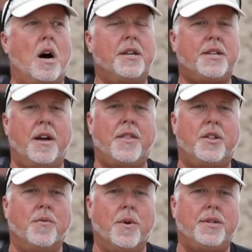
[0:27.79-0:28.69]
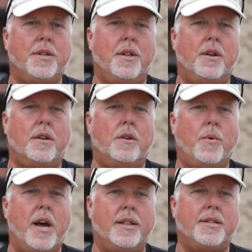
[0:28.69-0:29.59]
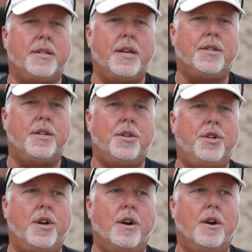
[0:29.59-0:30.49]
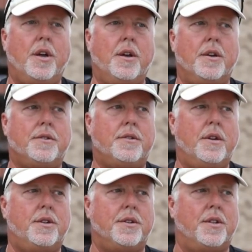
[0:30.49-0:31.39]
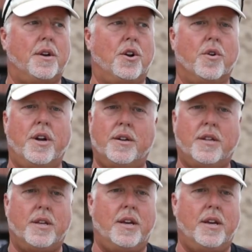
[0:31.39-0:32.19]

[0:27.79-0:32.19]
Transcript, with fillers: Honestly, I think the reason that we had the success this year is just the grit the